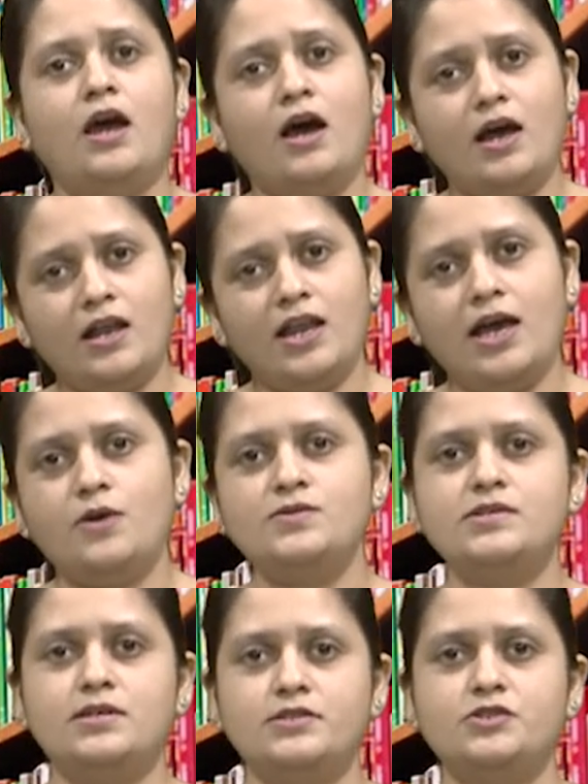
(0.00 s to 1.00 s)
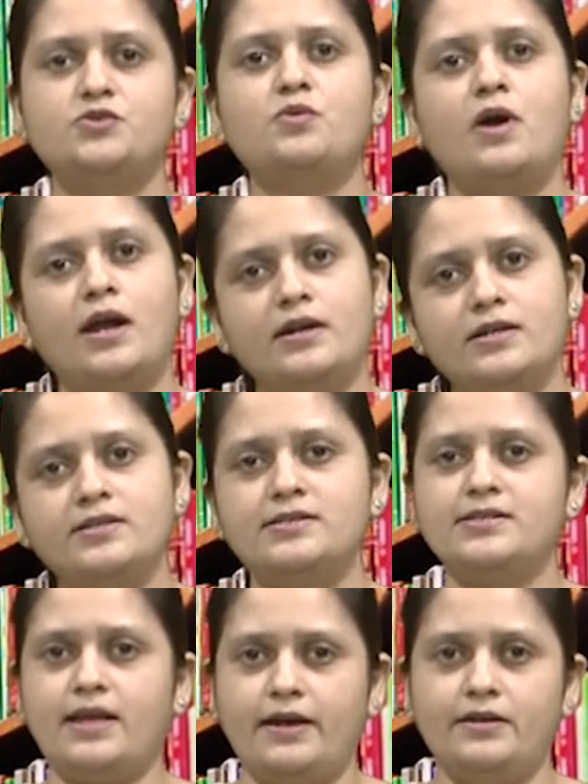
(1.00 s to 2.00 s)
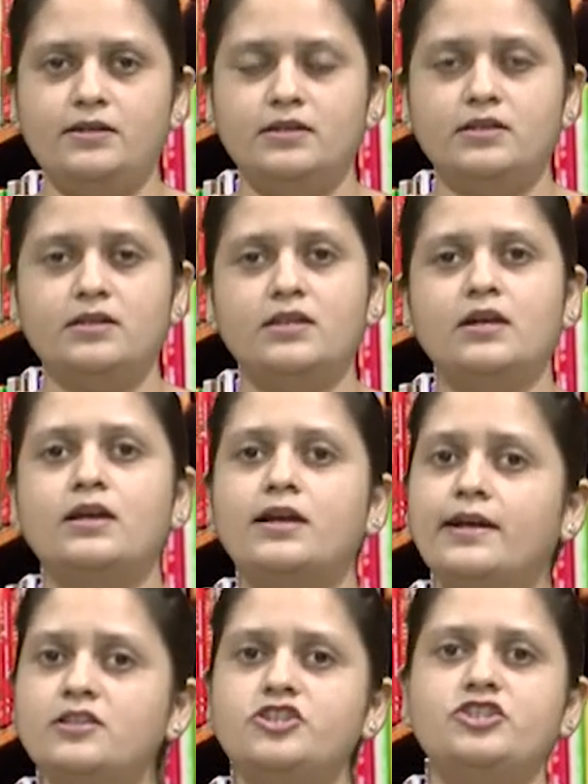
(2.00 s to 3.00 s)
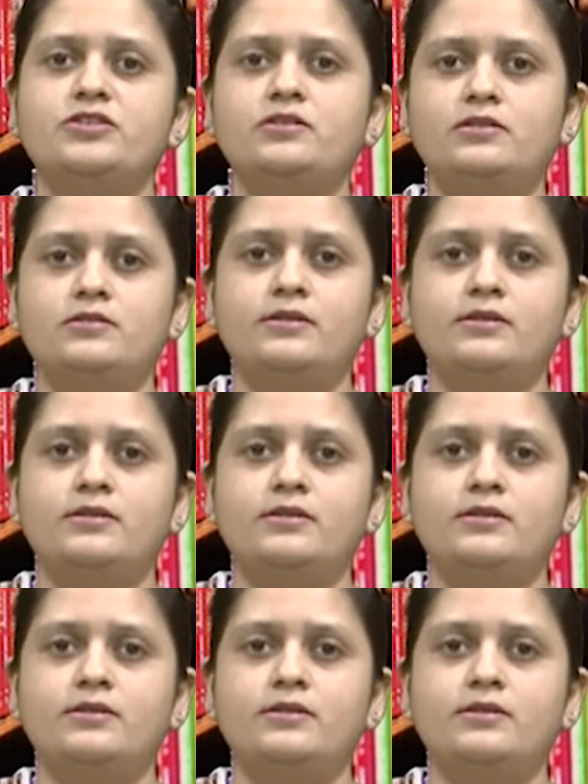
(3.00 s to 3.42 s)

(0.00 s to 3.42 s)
allows us to understand the culture